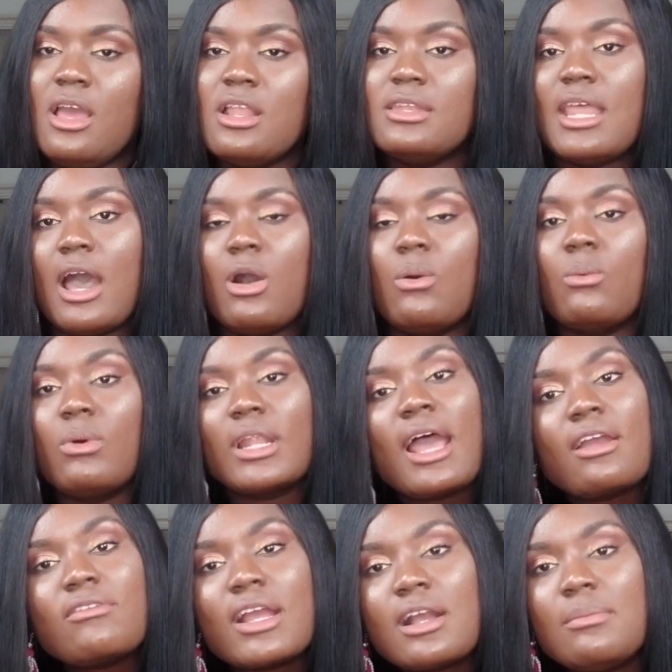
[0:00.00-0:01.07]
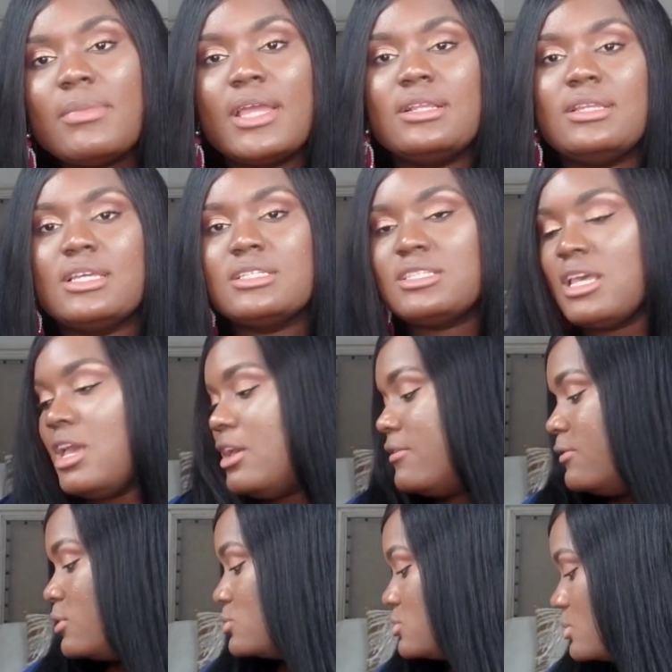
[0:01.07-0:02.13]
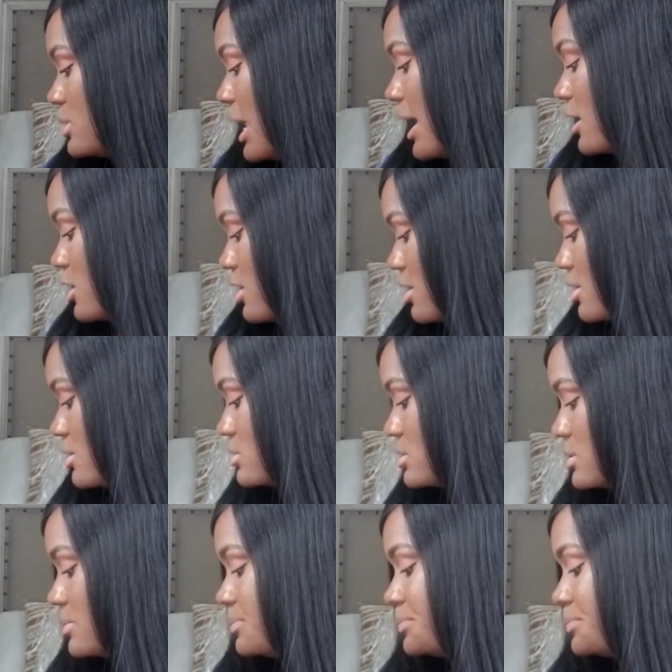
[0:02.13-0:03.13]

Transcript: Now what I recommend is, if you do like curls,